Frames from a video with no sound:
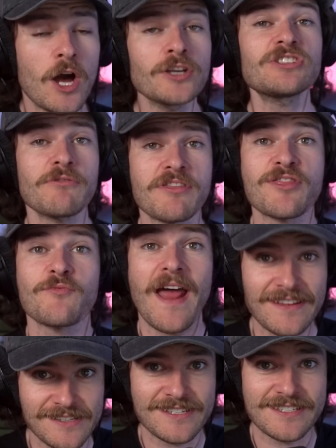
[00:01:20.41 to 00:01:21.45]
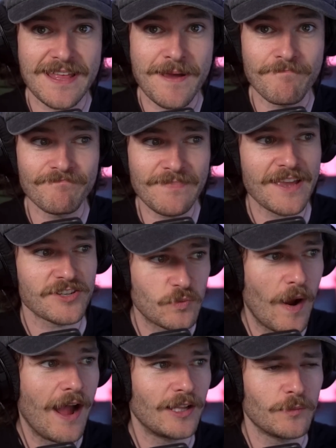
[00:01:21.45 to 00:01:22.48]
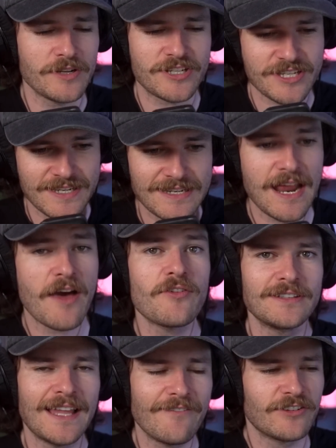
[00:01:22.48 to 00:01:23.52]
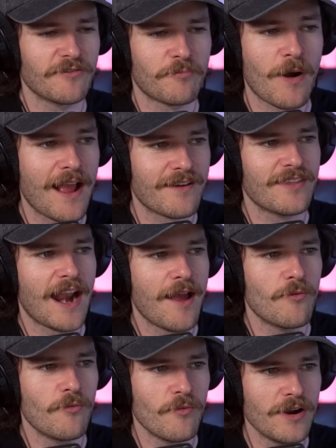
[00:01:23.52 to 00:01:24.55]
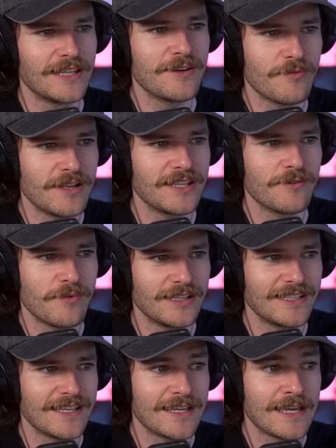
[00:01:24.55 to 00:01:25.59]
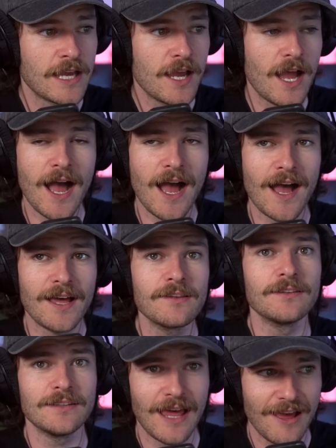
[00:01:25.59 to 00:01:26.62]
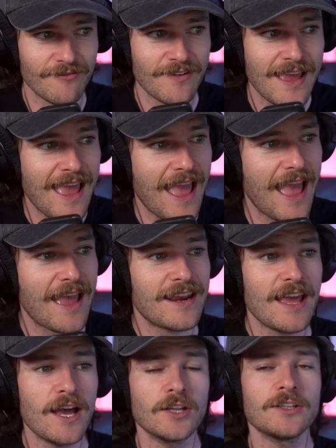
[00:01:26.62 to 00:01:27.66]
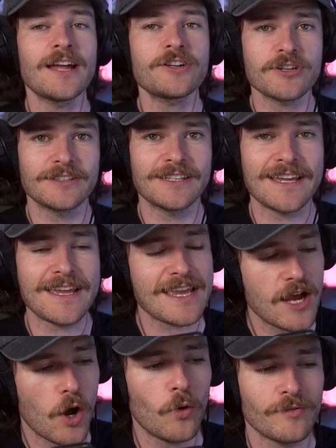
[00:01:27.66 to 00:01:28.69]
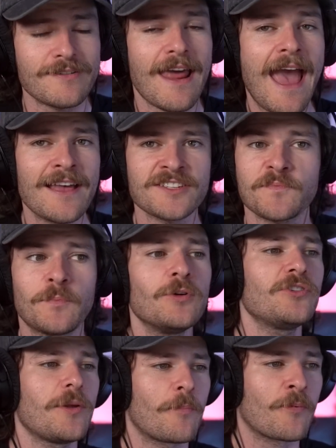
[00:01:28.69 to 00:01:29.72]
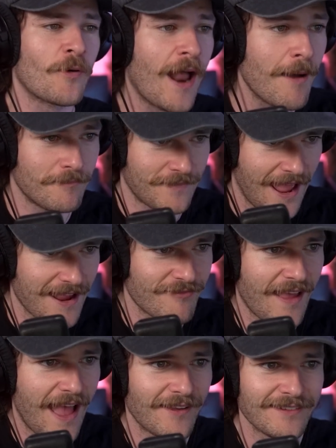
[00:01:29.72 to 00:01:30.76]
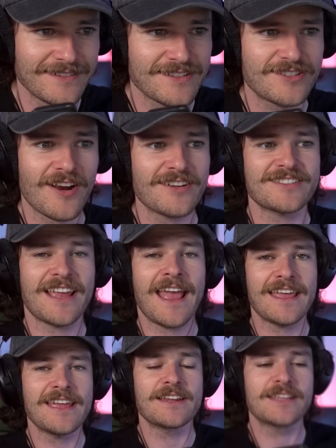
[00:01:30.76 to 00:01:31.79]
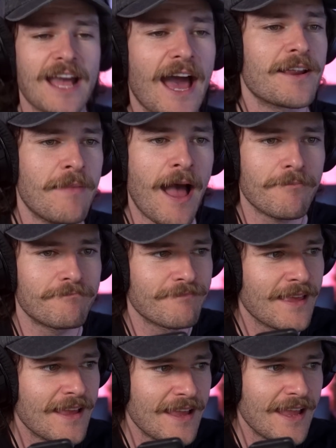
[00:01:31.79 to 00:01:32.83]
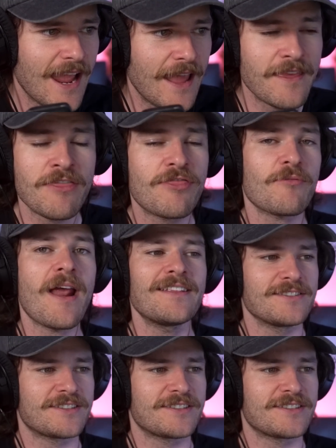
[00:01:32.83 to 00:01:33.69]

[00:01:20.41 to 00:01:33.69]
also threatens them as well, which is another level of prank that I really, really, really uh, love. And allegedly, oh, Nas pulled a prop knife out and start saying he'd cut him up and then threaten